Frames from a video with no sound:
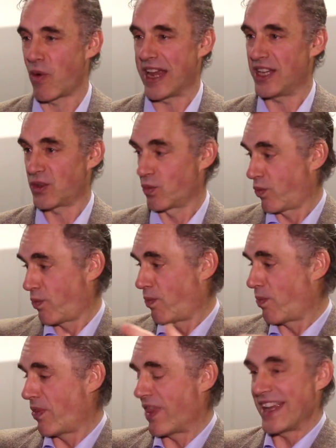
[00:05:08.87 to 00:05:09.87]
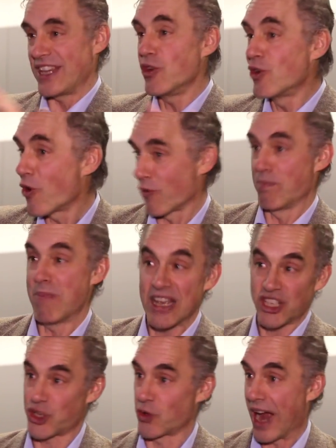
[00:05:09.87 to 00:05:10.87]
ways that you don't
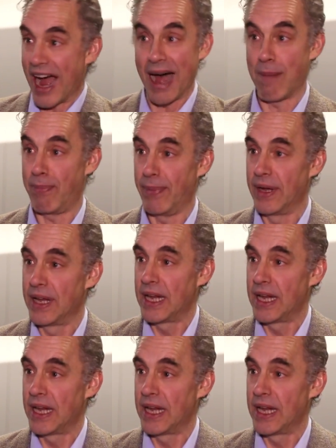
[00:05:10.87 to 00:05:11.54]
measure up,